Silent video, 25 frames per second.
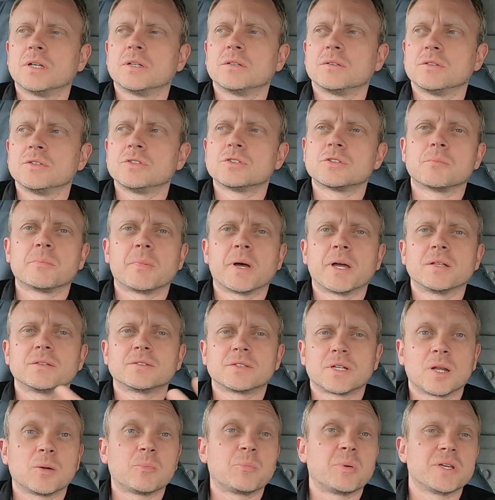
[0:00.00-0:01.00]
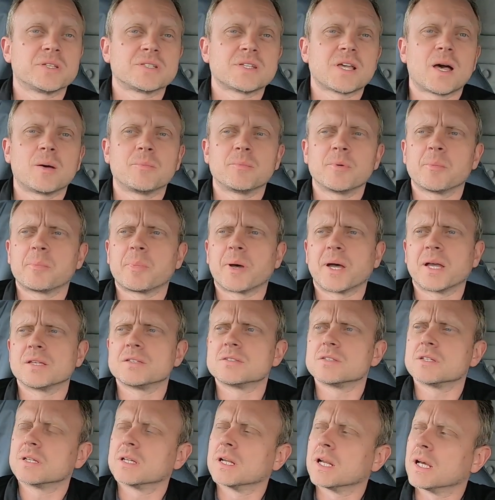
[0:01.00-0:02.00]
and used to take the piss out of me
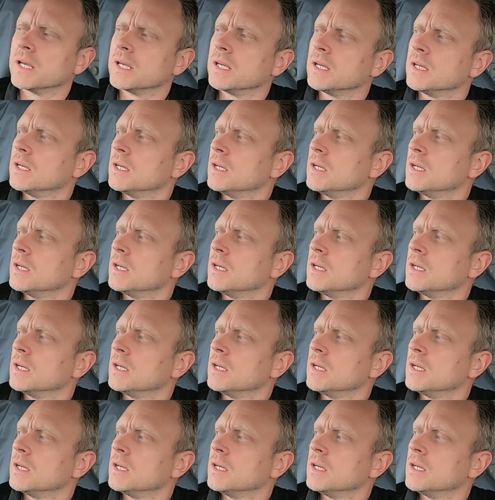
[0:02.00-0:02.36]
basically.